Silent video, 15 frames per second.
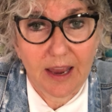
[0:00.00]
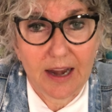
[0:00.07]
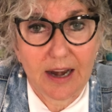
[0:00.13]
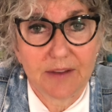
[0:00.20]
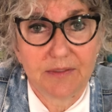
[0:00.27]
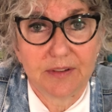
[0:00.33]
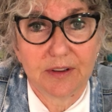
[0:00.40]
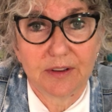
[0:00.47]
and
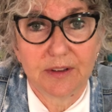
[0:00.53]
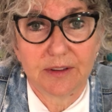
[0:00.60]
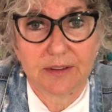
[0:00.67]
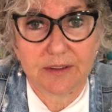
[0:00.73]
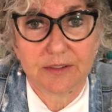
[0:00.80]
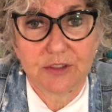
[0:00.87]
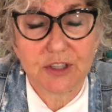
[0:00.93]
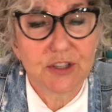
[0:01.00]
I feel
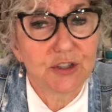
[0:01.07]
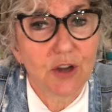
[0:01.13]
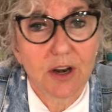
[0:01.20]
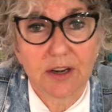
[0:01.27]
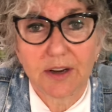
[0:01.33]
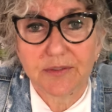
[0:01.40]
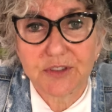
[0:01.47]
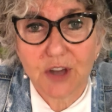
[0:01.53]
just
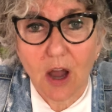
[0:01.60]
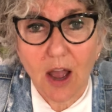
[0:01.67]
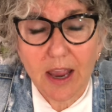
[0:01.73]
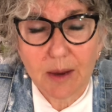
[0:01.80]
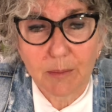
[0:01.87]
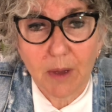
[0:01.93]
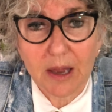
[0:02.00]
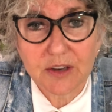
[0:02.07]
not enough
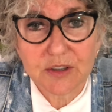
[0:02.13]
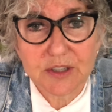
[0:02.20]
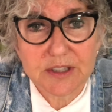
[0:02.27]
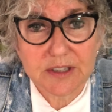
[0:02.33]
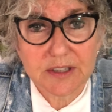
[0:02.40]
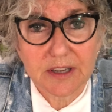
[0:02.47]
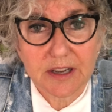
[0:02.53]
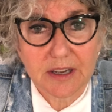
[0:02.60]
time. I
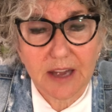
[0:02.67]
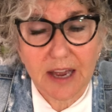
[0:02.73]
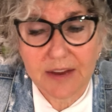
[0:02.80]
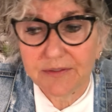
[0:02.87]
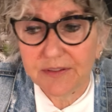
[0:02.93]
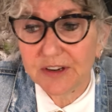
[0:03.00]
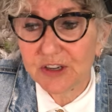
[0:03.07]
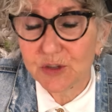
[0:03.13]
just, uh, I
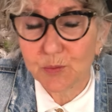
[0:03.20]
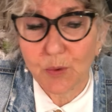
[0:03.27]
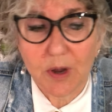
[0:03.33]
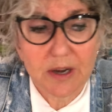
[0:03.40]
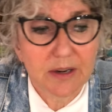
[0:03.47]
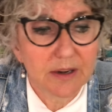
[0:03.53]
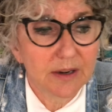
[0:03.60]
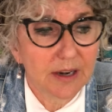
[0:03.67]
finish
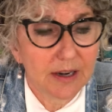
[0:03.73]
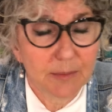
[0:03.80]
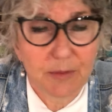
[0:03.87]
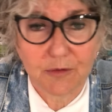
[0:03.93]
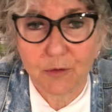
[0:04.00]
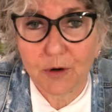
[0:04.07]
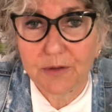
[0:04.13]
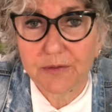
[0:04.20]
one and
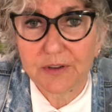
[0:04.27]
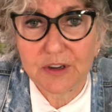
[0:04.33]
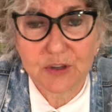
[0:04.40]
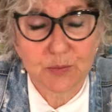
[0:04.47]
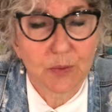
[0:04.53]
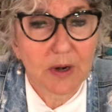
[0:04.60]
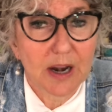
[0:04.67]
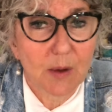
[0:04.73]
before I
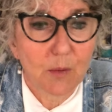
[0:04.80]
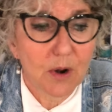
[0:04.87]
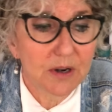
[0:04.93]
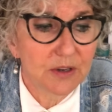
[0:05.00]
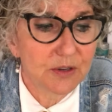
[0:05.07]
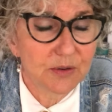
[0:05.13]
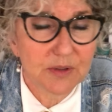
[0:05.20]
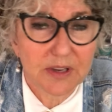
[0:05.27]
finish one, I want
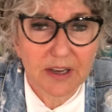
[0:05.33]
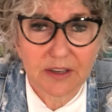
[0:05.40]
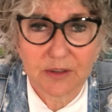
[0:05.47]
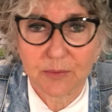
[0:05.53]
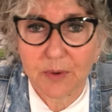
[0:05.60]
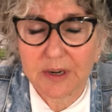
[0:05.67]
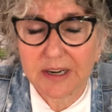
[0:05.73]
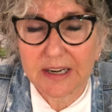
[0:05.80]
to do the other
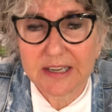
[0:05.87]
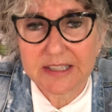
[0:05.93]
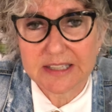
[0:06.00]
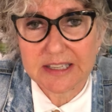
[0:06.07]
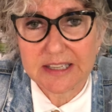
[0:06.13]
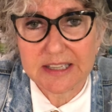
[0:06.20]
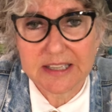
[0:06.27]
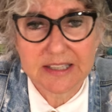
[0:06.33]
one and I
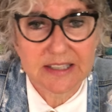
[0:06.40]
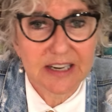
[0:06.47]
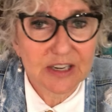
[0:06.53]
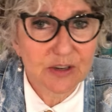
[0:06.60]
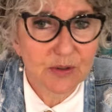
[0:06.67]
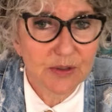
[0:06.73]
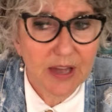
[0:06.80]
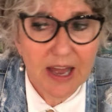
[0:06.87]
see this and I
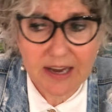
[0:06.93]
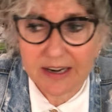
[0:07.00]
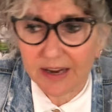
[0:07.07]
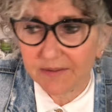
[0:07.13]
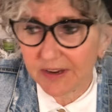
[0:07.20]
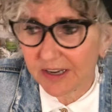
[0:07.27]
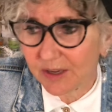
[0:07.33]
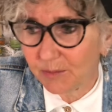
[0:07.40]
do that and I
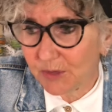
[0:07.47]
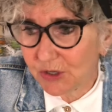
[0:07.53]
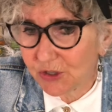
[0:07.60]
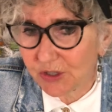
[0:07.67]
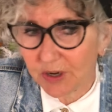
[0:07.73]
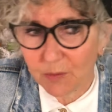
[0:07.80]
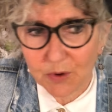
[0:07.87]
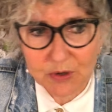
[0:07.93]
have a
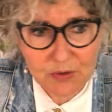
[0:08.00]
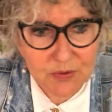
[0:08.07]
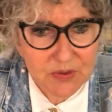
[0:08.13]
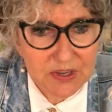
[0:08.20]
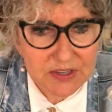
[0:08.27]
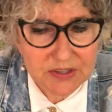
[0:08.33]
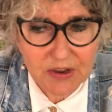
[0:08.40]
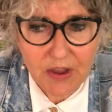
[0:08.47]
commission, I want to do
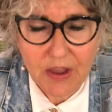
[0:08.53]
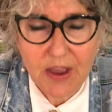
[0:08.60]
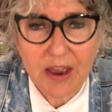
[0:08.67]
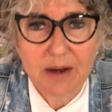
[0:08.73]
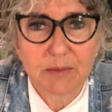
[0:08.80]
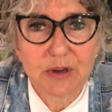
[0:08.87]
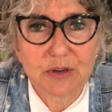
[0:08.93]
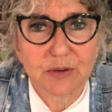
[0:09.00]
this,
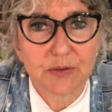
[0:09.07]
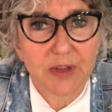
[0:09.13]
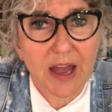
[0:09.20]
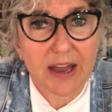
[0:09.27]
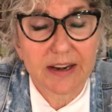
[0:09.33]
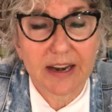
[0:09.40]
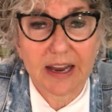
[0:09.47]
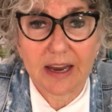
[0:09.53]
I want to do
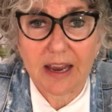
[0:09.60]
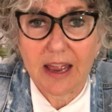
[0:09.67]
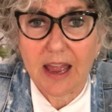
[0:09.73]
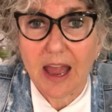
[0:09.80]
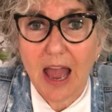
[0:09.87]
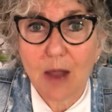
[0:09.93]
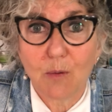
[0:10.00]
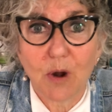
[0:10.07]
that and I,
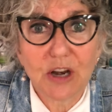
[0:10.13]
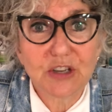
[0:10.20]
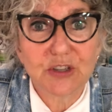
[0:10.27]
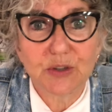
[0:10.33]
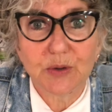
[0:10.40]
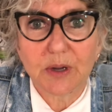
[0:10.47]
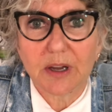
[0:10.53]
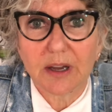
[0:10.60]
I want to
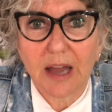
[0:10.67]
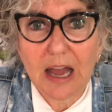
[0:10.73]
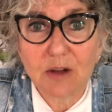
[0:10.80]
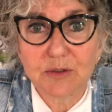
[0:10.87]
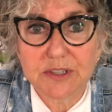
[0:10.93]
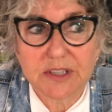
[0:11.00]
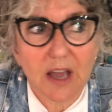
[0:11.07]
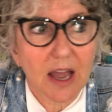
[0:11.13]
do a
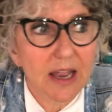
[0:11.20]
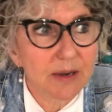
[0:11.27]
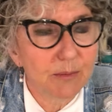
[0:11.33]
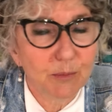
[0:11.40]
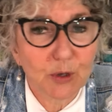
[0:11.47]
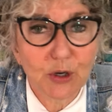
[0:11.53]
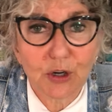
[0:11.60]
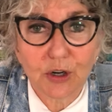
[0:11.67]
outside
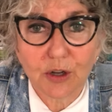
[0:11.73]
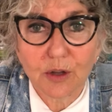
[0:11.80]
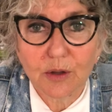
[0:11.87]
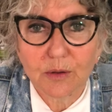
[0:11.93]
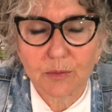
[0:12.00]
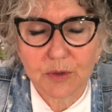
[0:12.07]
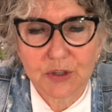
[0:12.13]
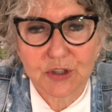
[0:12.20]
mural,
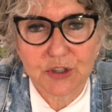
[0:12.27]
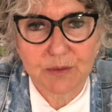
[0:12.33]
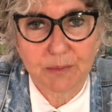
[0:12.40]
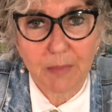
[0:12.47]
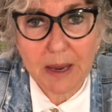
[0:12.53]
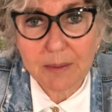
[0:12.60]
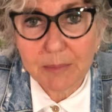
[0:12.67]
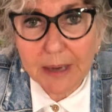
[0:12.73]
which
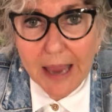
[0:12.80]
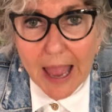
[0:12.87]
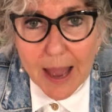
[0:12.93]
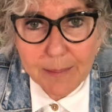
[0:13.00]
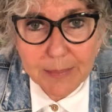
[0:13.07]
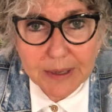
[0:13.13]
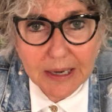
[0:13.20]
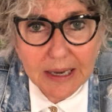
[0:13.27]
might be
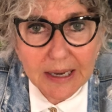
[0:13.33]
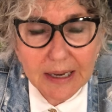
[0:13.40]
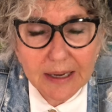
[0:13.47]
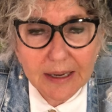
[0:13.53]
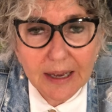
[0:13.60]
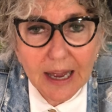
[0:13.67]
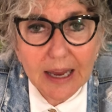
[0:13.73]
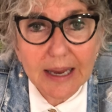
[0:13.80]
happening.
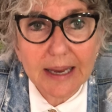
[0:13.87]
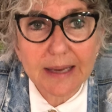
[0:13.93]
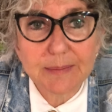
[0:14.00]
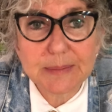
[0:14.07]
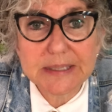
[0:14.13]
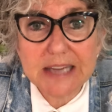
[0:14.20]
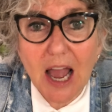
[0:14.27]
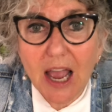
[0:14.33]

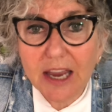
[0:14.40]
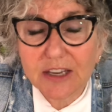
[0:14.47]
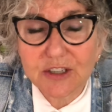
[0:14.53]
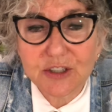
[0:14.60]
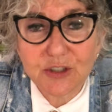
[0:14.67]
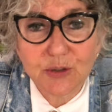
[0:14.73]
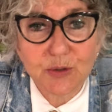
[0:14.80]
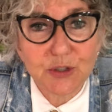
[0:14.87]
I'm dying
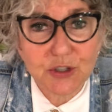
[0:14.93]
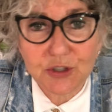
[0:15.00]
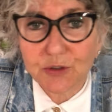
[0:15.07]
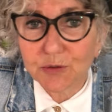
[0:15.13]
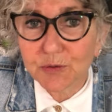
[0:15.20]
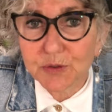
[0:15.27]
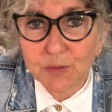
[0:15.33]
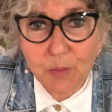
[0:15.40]
to do a
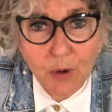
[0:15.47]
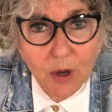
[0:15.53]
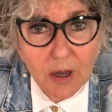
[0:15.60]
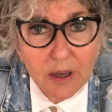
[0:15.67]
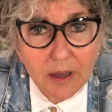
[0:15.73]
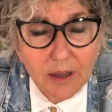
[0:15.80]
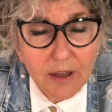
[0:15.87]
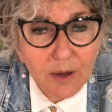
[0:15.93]
children's
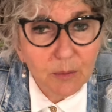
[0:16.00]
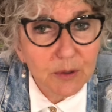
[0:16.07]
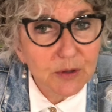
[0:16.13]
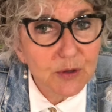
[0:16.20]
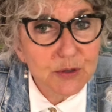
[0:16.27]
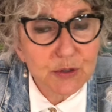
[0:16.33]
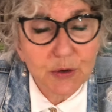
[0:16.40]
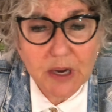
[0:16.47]
book with
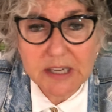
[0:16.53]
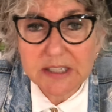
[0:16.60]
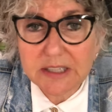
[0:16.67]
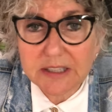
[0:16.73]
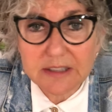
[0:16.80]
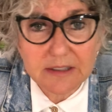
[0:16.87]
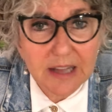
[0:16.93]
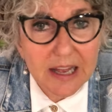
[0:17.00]
those crazy
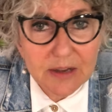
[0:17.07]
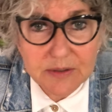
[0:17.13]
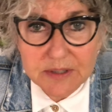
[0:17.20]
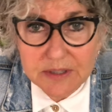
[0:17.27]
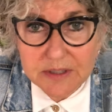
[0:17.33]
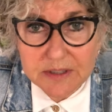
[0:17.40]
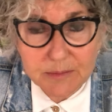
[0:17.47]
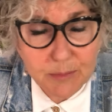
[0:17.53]
little
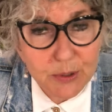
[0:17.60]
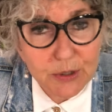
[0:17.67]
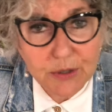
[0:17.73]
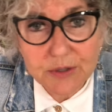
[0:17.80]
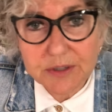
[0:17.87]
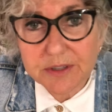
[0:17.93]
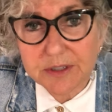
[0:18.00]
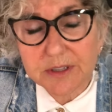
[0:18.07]
houses and
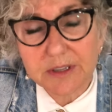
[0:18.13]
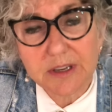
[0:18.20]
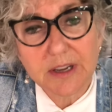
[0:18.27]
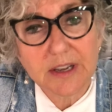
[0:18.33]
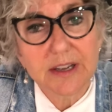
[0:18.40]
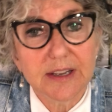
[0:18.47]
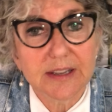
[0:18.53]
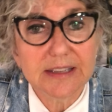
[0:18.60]
birds and
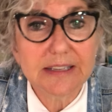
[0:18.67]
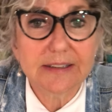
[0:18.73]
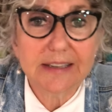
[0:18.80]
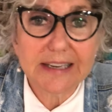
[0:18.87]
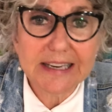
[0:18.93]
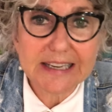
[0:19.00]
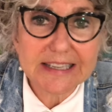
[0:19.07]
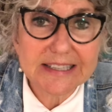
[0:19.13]
little
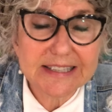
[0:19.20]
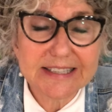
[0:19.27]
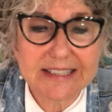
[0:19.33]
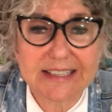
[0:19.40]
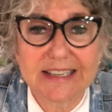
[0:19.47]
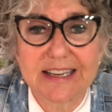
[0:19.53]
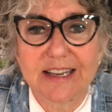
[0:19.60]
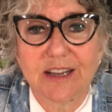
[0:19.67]
kids
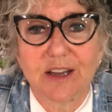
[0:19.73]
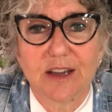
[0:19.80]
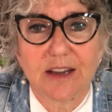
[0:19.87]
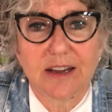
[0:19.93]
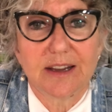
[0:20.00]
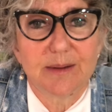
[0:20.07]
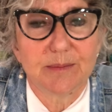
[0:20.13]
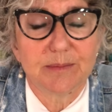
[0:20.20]
and,
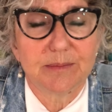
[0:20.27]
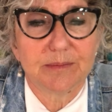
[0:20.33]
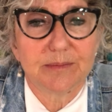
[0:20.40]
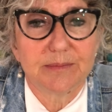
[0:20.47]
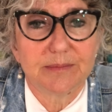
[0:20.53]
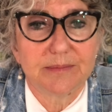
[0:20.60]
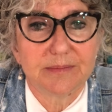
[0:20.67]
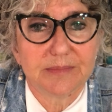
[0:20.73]
um,
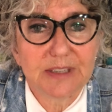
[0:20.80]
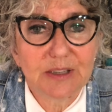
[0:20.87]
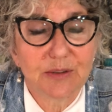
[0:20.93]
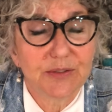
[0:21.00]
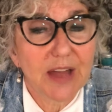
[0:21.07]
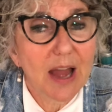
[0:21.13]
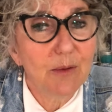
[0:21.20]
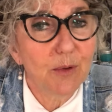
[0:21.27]
you know,
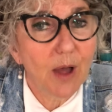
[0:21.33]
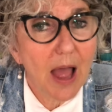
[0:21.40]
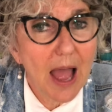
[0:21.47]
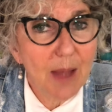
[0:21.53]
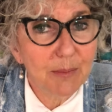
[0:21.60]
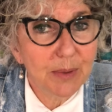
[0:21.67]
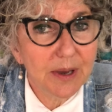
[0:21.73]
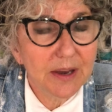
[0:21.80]
that will
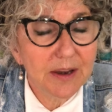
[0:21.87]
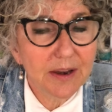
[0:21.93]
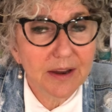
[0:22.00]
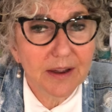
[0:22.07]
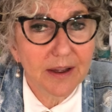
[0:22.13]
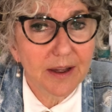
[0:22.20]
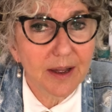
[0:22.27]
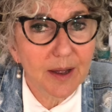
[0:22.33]
happen.
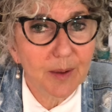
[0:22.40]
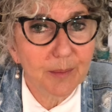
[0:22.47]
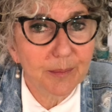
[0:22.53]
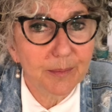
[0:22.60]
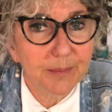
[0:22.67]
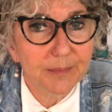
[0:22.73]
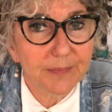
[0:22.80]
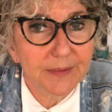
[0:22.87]
Um,
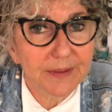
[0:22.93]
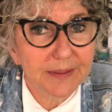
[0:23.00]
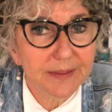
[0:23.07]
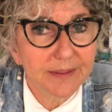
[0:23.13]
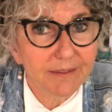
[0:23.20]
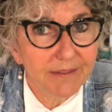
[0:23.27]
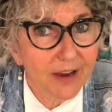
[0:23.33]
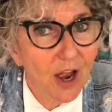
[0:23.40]

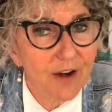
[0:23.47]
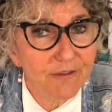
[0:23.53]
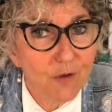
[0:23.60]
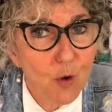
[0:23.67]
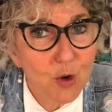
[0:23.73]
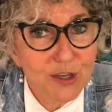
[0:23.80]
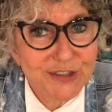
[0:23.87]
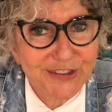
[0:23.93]
I've got to
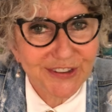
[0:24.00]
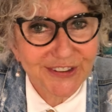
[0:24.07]
focus